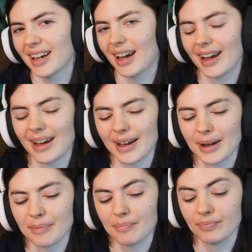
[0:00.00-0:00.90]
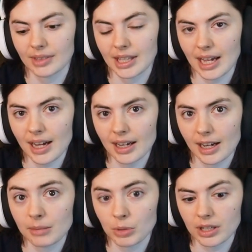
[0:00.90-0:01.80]
Yeah,
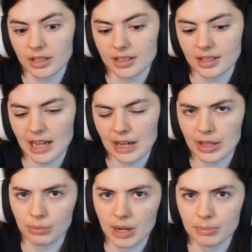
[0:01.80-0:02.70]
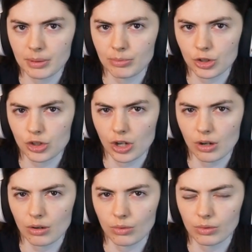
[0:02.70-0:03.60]
I'm ready to see how they wrap up the
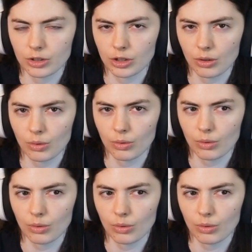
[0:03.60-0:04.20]
show. You know,